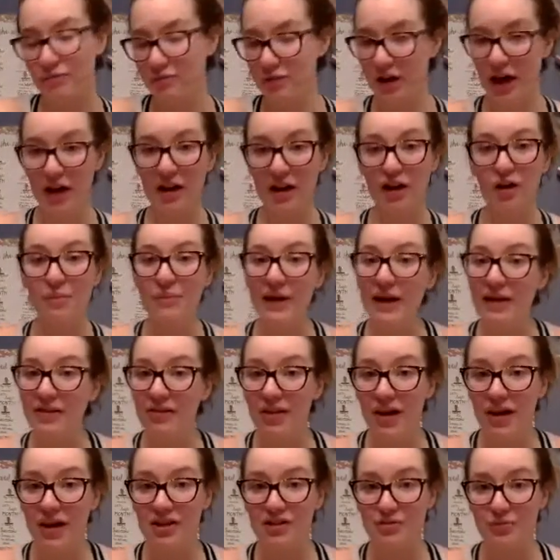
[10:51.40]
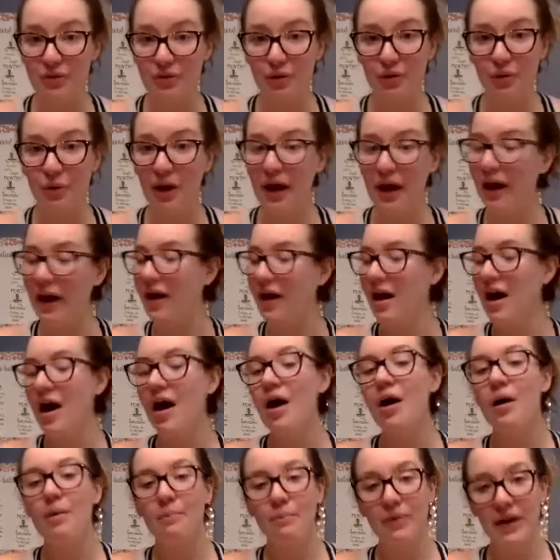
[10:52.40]
gotta go make lunch real quick,
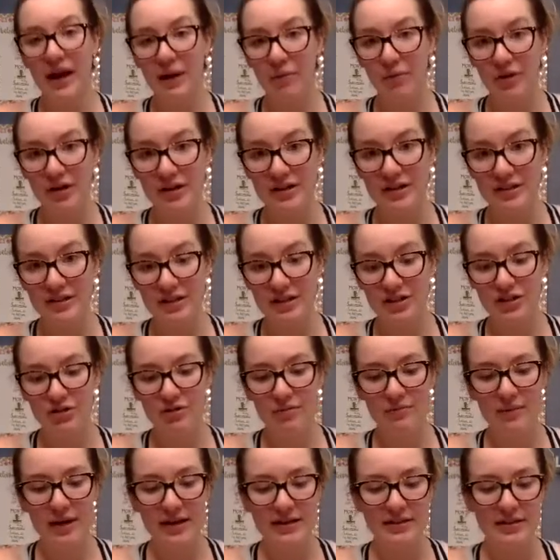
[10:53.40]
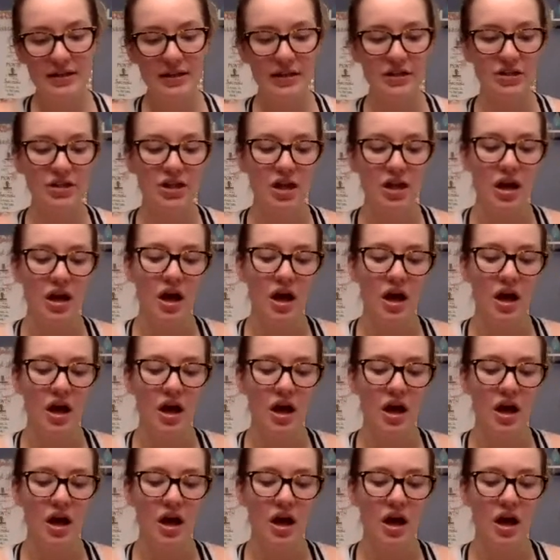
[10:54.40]
but I want to send you a message.